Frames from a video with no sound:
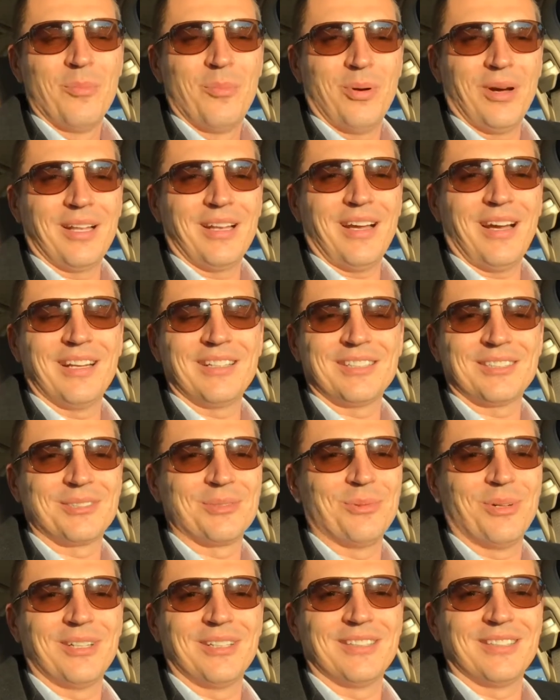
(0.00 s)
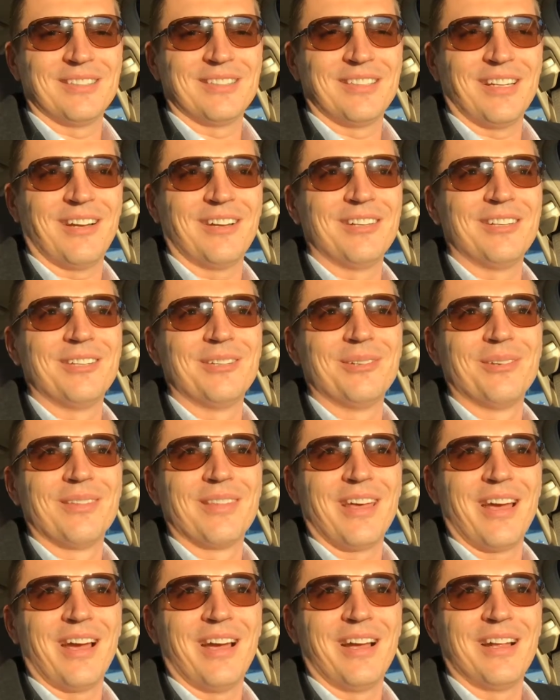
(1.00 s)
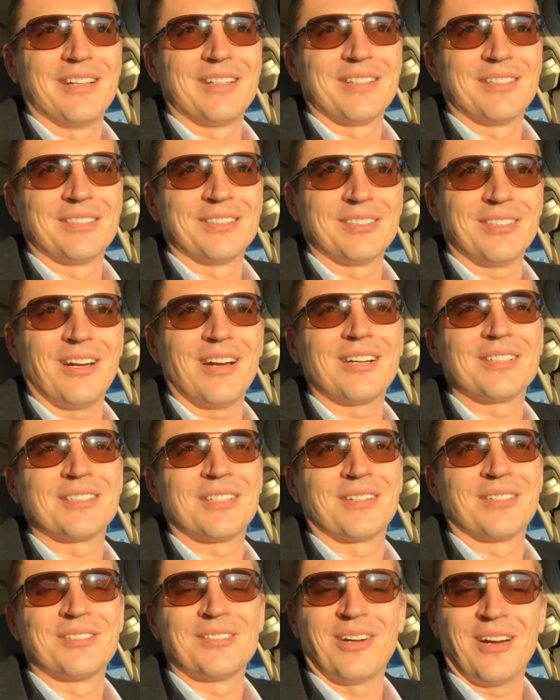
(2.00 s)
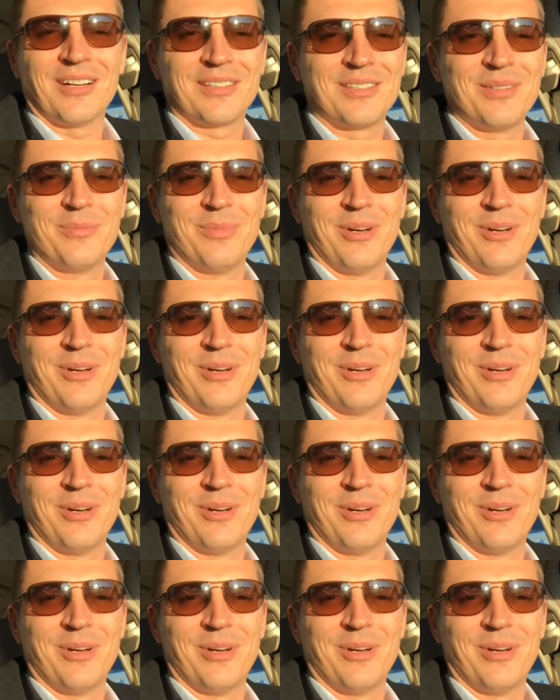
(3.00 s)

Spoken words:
but I just wanted to tell you that stocks are talked